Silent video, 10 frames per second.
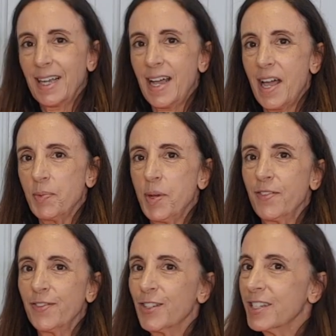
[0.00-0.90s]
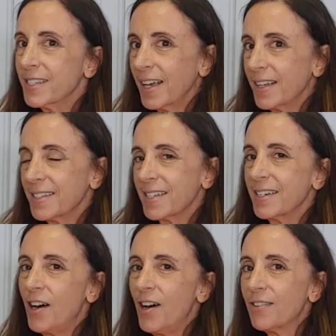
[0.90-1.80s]
I have my first dozen
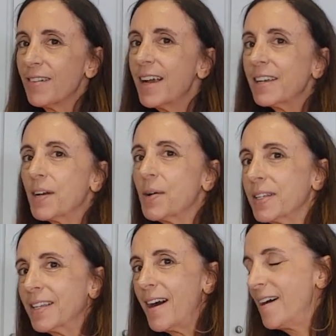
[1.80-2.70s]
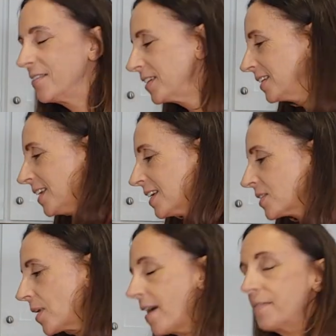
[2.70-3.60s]
all ready to go in the oven.
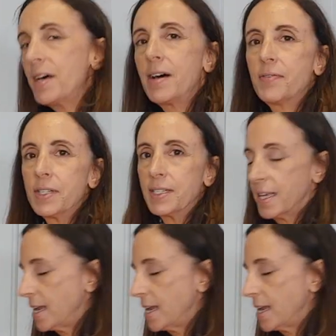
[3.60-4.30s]
So I have the oven set